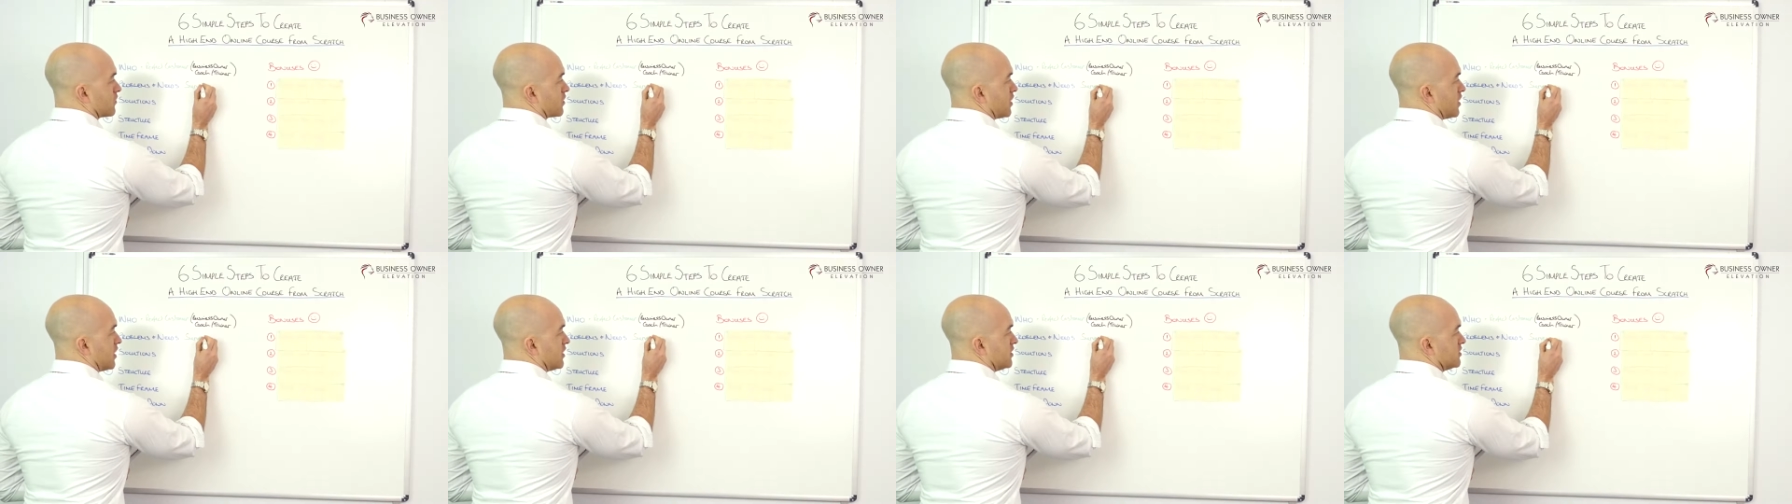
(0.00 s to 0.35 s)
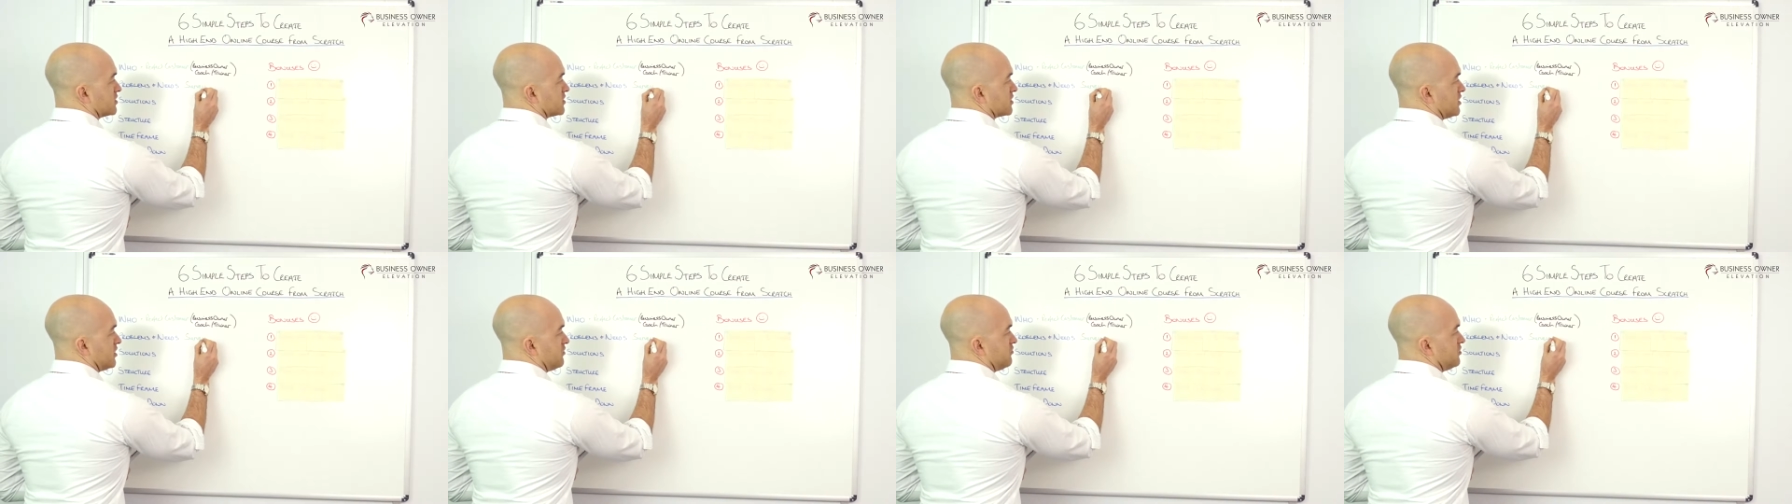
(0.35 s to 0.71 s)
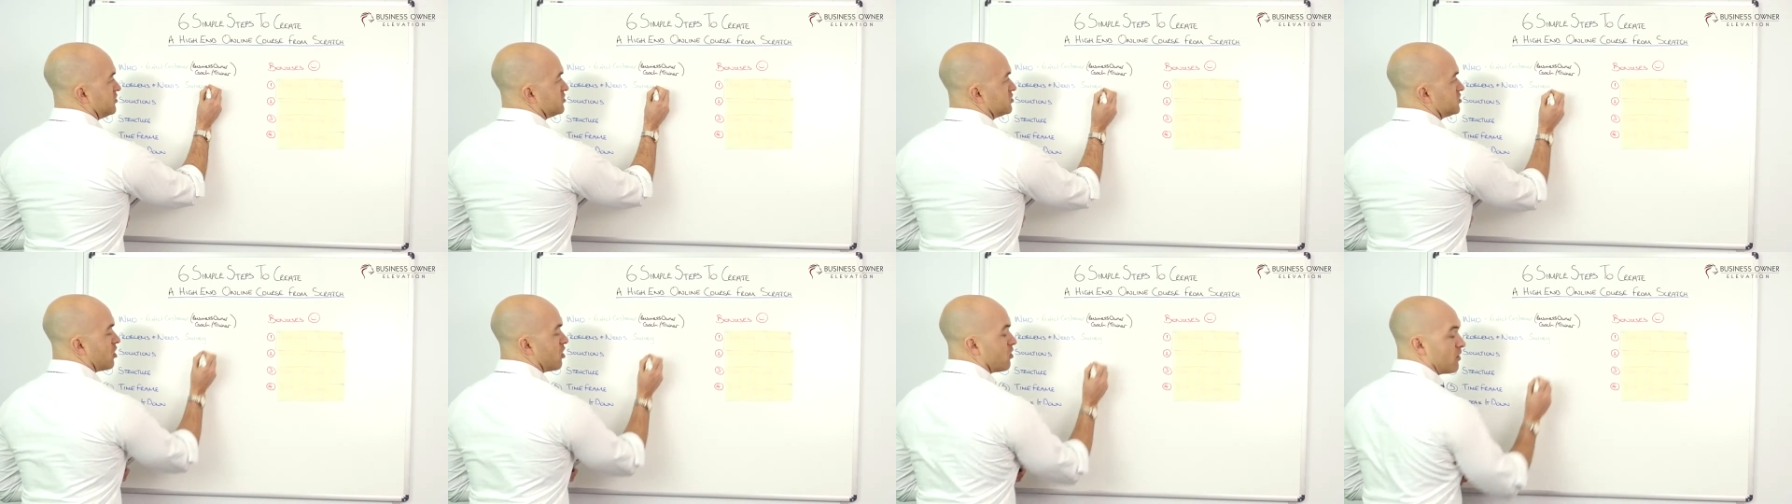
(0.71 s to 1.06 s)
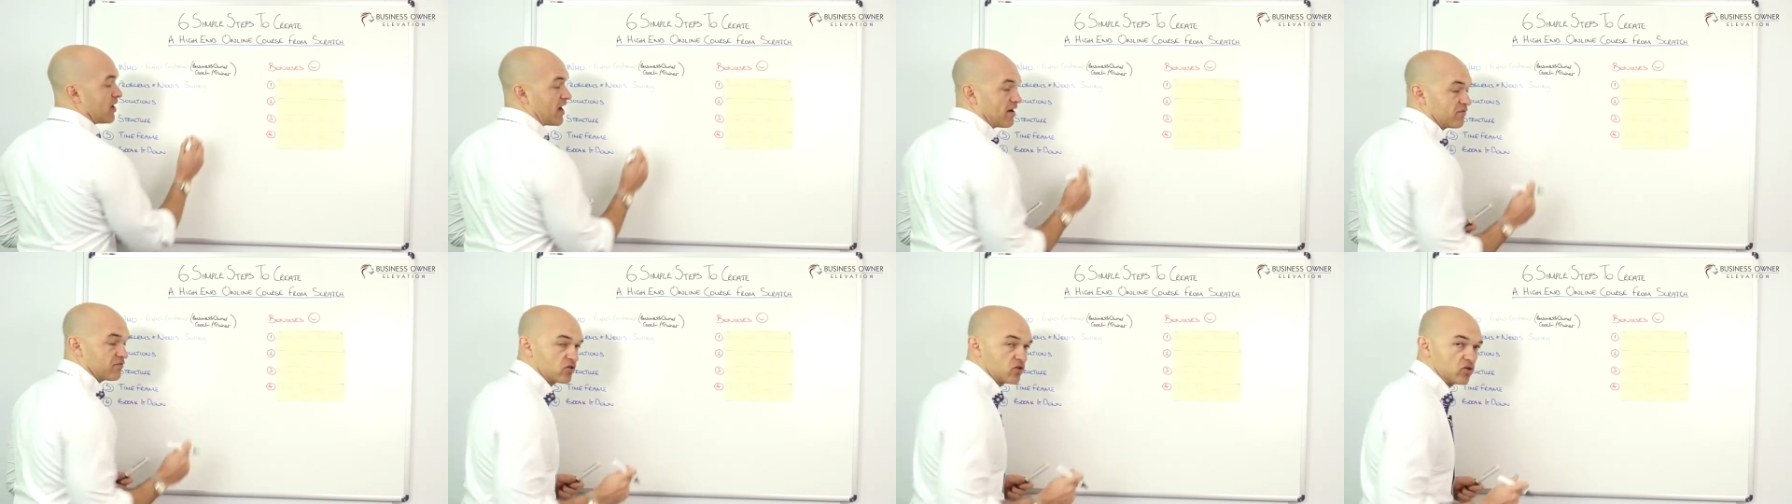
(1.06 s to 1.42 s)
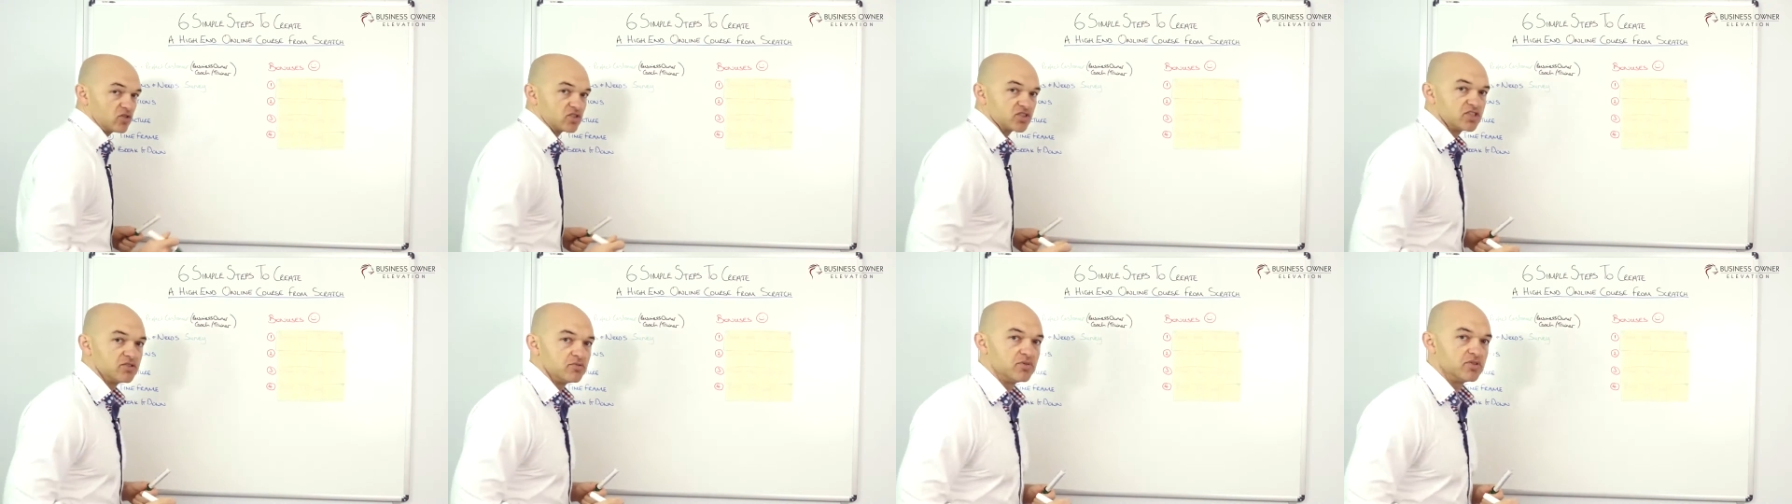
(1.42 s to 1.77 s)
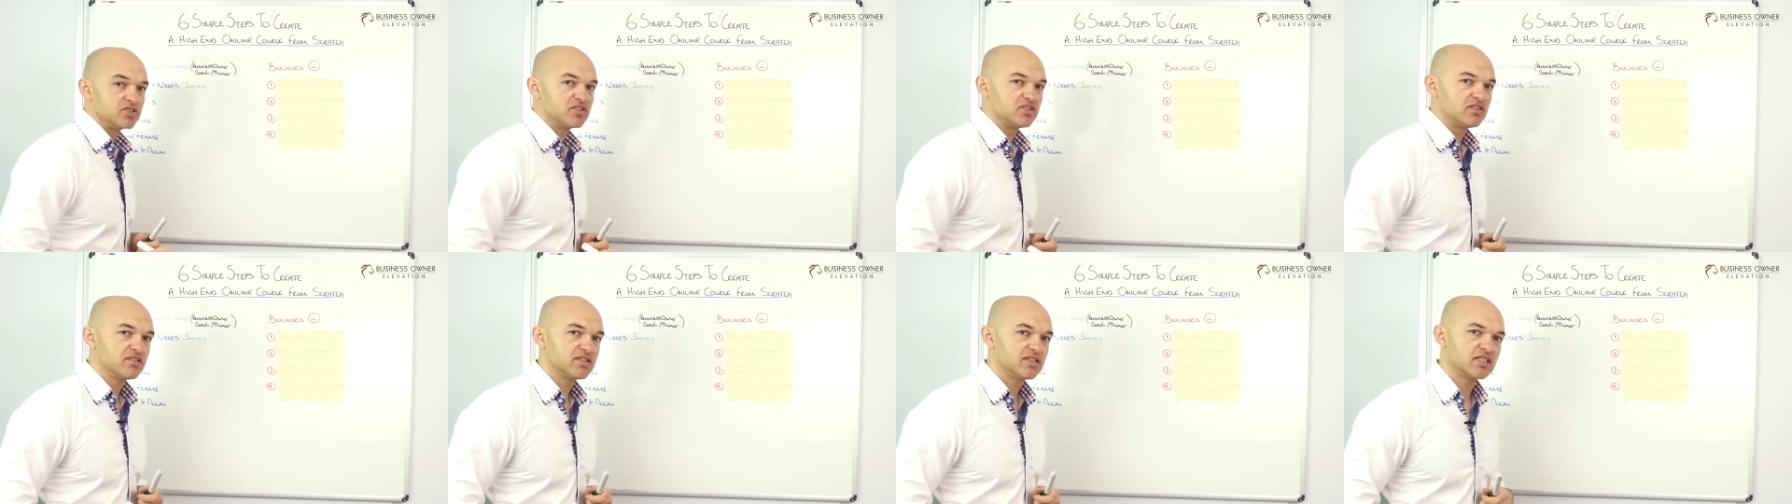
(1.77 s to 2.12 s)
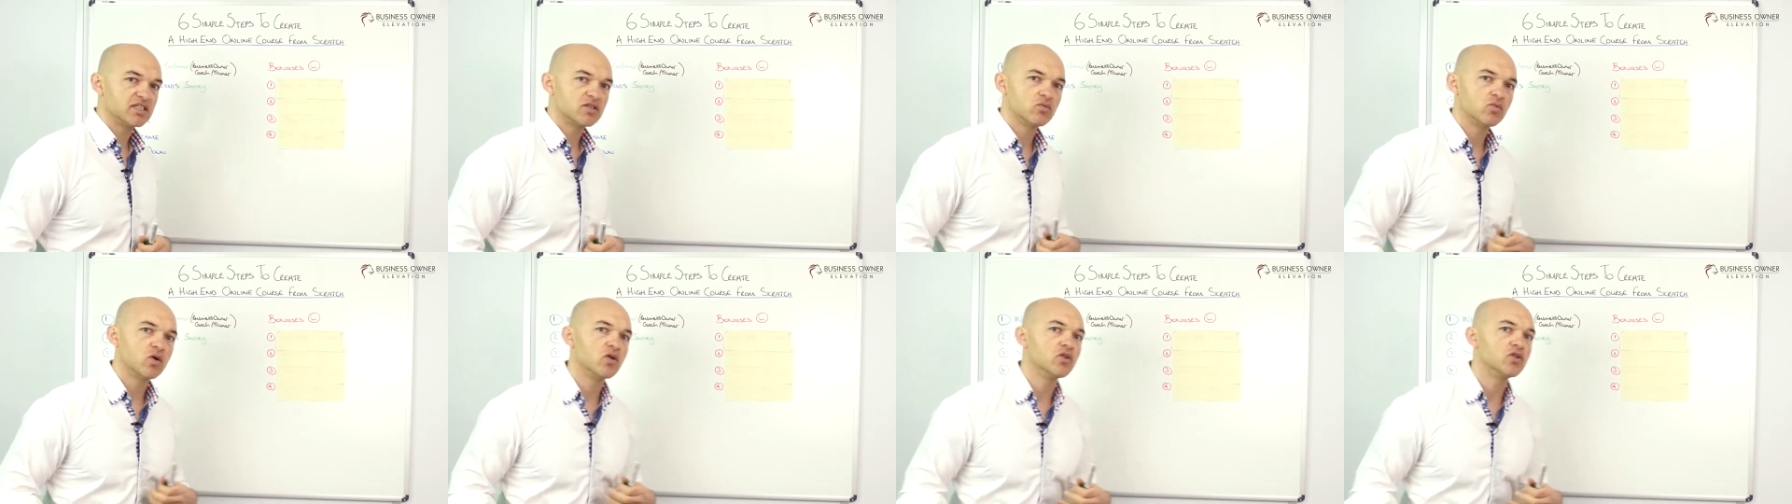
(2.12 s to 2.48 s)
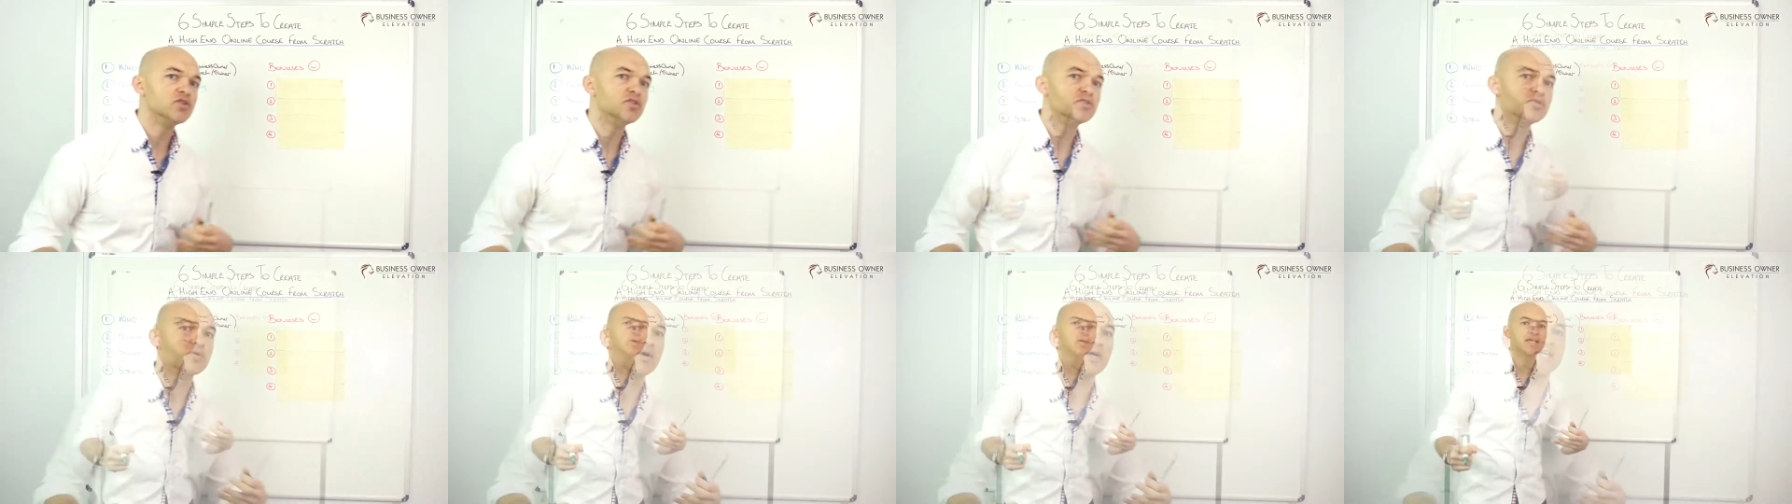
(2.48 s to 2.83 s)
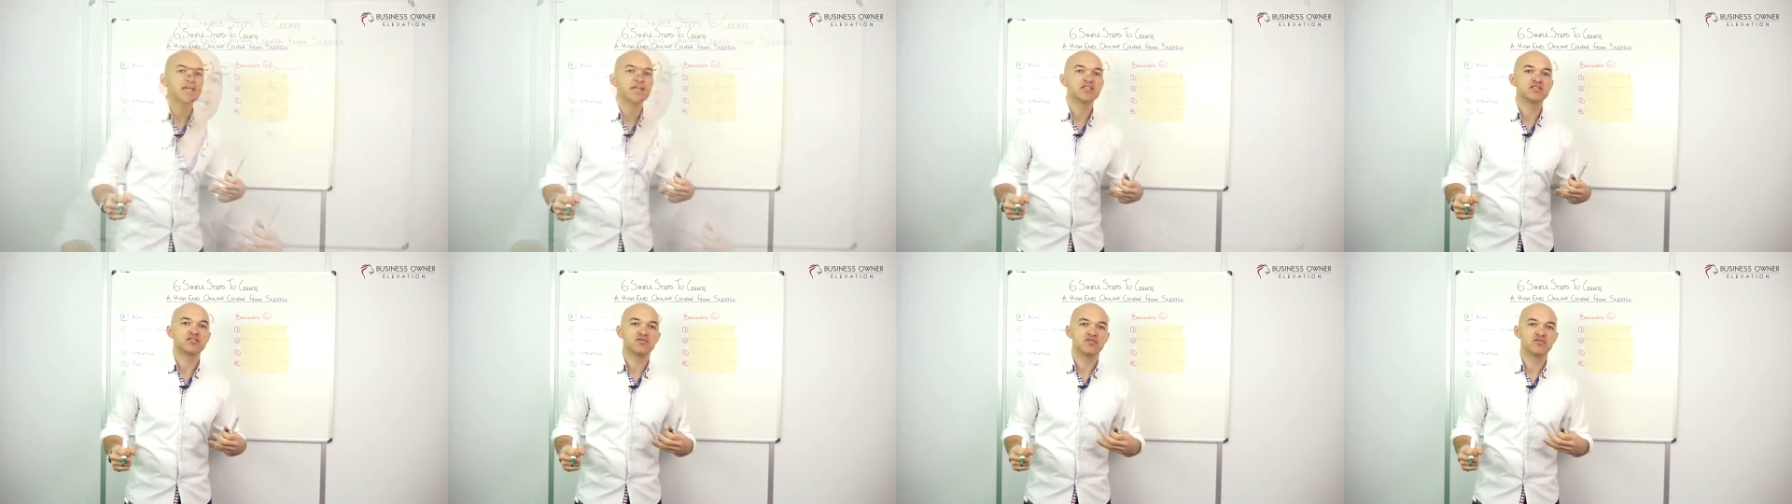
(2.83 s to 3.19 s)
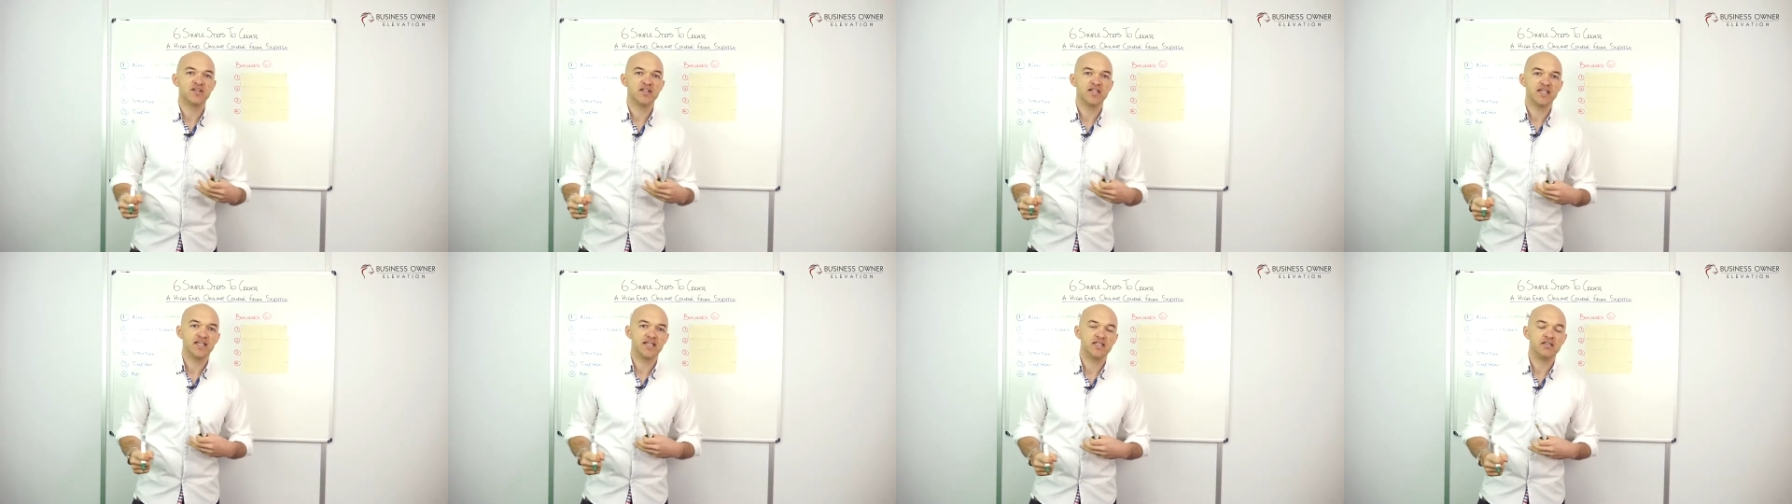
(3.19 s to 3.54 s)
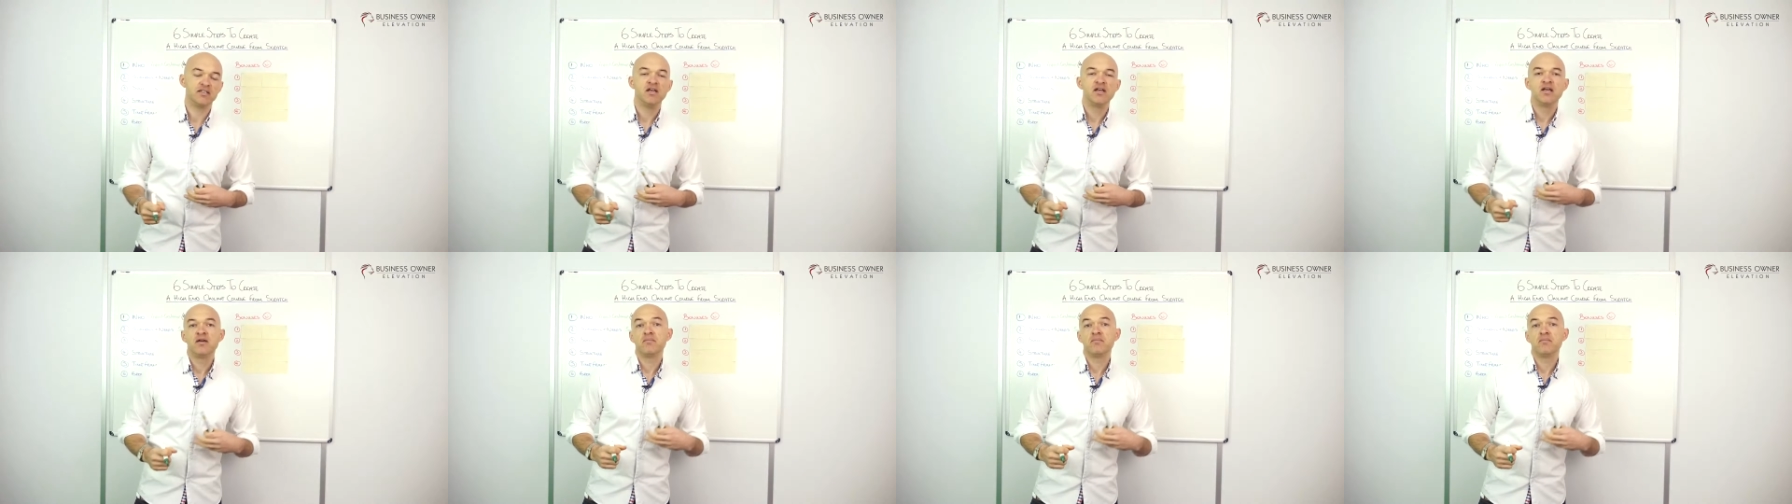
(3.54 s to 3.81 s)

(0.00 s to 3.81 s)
And if you don't have customers and you're thinking, well, who do I get to fill it in?